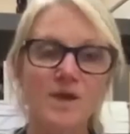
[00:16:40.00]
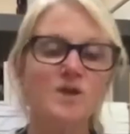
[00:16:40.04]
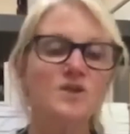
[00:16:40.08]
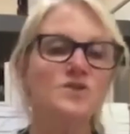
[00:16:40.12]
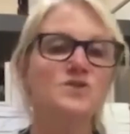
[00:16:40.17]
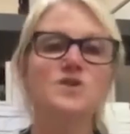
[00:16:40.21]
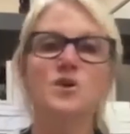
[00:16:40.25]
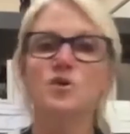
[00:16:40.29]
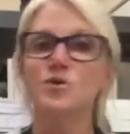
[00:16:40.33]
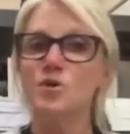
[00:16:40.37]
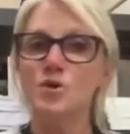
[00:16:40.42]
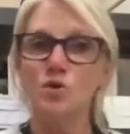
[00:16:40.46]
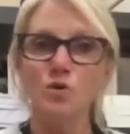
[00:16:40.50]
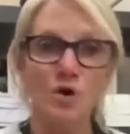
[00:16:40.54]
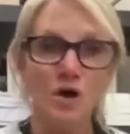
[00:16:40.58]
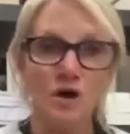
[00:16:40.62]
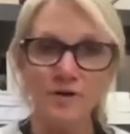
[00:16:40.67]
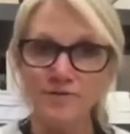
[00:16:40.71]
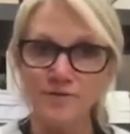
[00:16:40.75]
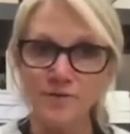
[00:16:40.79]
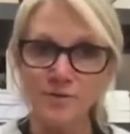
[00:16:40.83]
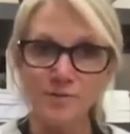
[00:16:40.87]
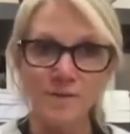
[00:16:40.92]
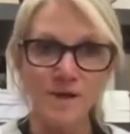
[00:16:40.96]
Don't go
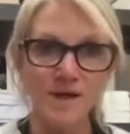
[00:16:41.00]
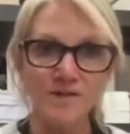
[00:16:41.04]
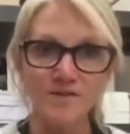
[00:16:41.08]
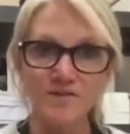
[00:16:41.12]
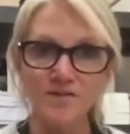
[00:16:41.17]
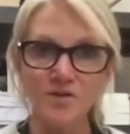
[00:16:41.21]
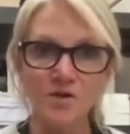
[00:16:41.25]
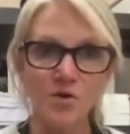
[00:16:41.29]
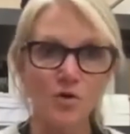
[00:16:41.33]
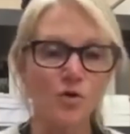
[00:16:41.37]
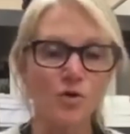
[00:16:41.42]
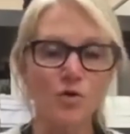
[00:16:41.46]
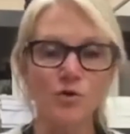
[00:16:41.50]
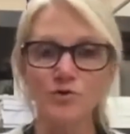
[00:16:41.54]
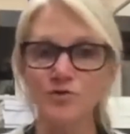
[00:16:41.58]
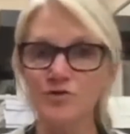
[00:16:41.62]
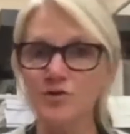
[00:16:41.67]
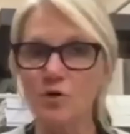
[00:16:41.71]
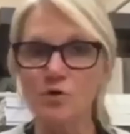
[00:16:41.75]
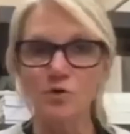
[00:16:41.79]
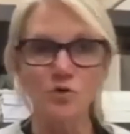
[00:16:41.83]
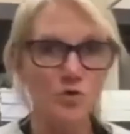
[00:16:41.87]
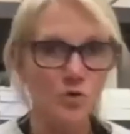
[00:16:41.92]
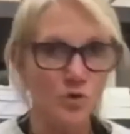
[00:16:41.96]
off your meds cold.
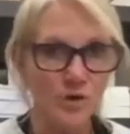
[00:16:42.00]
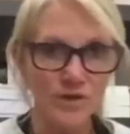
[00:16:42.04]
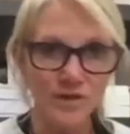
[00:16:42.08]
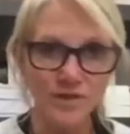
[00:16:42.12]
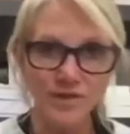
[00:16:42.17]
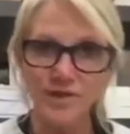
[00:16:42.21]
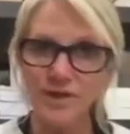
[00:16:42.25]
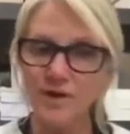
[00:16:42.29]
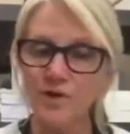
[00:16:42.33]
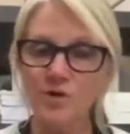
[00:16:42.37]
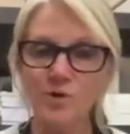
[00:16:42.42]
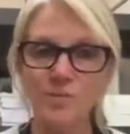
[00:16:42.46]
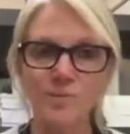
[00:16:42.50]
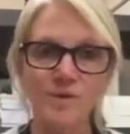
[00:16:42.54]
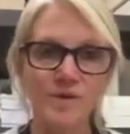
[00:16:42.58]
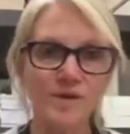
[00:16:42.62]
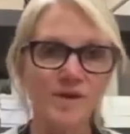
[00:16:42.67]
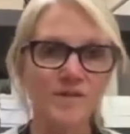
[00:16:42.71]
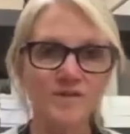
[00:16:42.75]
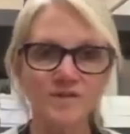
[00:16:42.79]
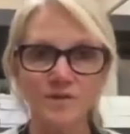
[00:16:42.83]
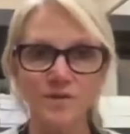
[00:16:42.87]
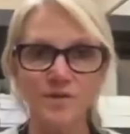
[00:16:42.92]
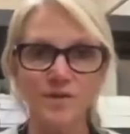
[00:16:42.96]
Don't quit therapy
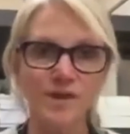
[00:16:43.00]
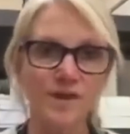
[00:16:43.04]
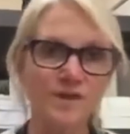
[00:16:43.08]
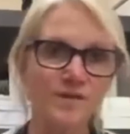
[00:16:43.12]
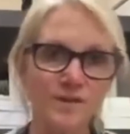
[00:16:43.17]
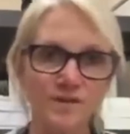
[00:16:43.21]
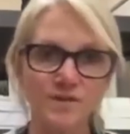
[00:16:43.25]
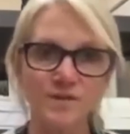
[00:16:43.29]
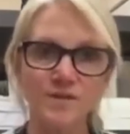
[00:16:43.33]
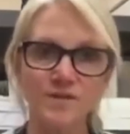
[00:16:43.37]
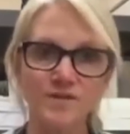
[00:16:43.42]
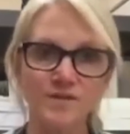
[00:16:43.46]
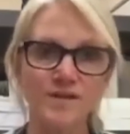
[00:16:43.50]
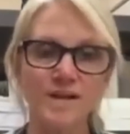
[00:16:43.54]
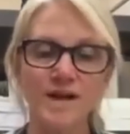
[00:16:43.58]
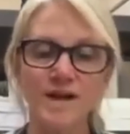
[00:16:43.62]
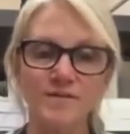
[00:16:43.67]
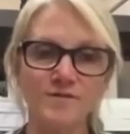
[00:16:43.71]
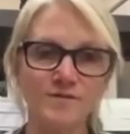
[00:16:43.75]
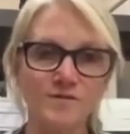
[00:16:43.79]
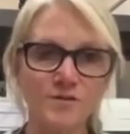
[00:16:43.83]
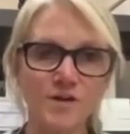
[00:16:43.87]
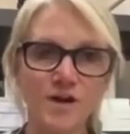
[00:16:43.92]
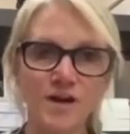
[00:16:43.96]
because you think that this
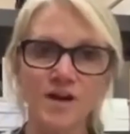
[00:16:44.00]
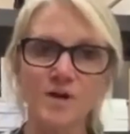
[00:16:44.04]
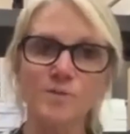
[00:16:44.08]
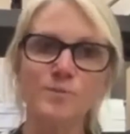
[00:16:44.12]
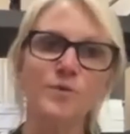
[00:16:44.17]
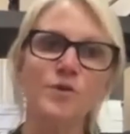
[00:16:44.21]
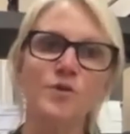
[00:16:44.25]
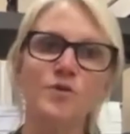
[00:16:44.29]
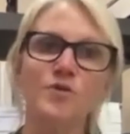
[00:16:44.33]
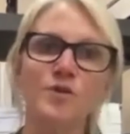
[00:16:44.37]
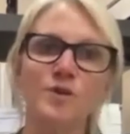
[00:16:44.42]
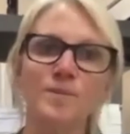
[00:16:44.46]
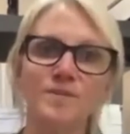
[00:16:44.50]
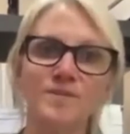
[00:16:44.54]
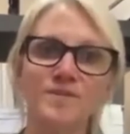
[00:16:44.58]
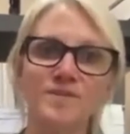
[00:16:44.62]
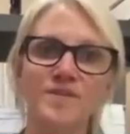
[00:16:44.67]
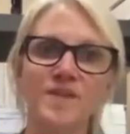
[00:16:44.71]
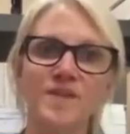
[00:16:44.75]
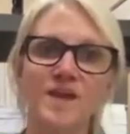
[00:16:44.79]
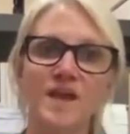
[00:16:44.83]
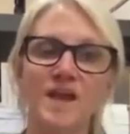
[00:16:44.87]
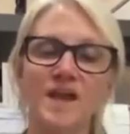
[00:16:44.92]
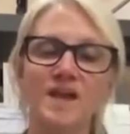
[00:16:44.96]
live training program is
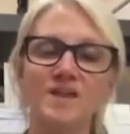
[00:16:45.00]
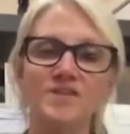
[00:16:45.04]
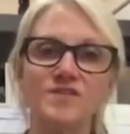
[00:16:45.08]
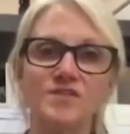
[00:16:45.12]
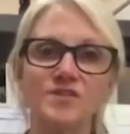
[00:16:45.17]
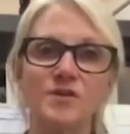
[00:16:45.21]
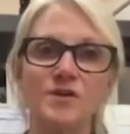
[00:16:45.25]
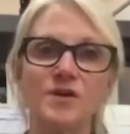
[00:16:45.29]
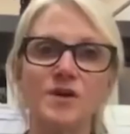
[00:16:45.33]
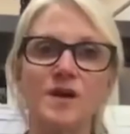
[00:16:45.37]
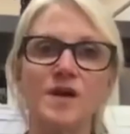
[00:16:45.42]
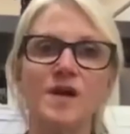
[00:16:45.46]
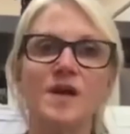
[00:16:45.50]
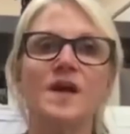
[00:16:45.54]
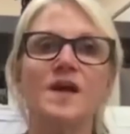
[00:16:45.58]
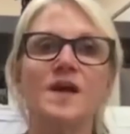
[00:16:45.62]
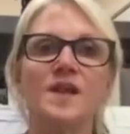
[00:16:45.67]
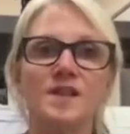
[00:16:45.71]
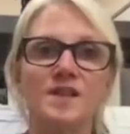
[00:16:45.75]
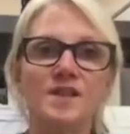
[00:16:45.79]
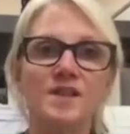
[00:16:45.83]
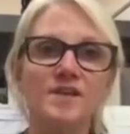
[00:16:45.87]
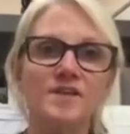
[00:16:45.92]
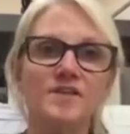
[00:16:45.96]
the answer.
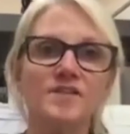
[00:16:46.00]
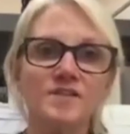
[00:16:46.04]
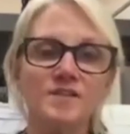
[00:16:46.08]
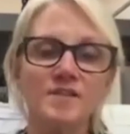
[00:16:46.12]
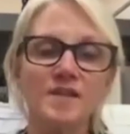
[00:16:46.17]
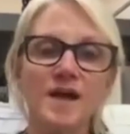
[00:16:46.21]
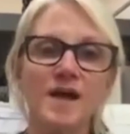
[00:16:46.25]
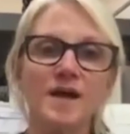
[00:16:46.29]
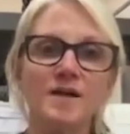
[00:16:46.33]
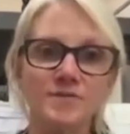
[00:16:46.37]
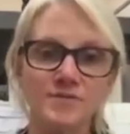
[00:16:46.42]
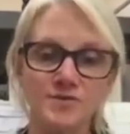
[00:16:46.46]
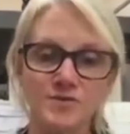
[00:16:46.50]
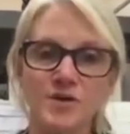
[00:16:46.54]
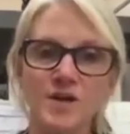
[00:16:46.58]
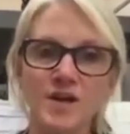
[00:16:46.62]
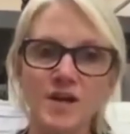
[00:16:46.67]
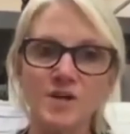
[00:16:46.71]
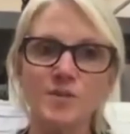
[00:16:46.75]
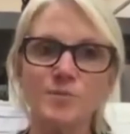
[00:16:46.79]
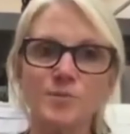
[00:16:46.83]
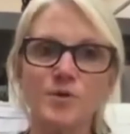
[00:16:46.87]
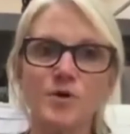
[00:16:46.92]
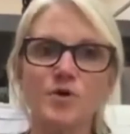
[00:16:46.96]
This live
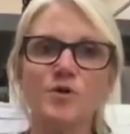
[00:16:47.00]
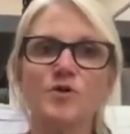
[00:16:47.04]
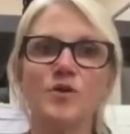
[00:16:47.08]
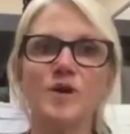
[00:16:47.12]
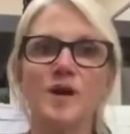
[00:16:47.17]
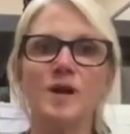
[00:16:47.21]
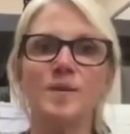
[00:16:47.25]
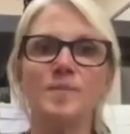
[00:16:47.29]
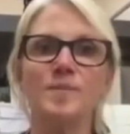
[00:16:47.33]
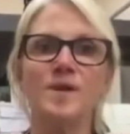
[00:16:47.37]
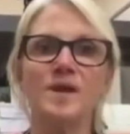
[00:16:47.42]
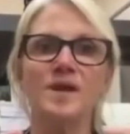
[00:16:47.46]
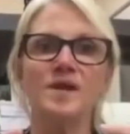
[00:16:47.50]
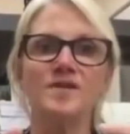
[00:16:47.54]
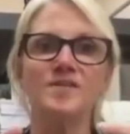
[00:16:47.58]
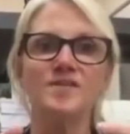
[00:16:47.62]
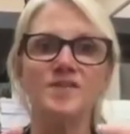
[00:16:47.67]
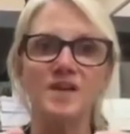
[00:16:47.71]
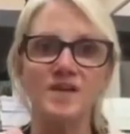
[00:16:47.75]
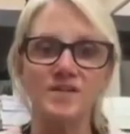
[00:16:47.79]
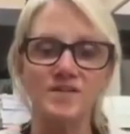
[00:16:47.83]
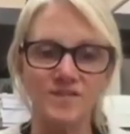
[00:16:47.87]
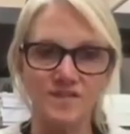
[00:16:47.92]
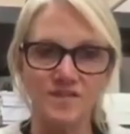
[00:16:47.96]
training program is
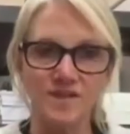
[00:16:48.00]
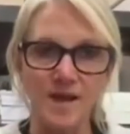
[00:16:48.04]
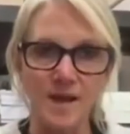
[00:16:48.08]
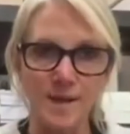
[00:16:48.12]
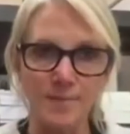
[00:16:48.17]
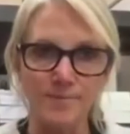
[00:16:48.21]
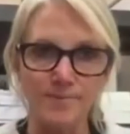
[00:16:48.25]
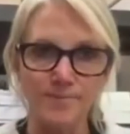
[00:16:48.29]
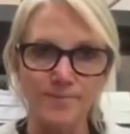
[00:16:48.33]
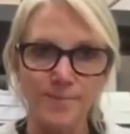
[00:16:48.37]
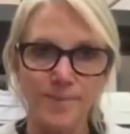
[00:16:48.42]
a step.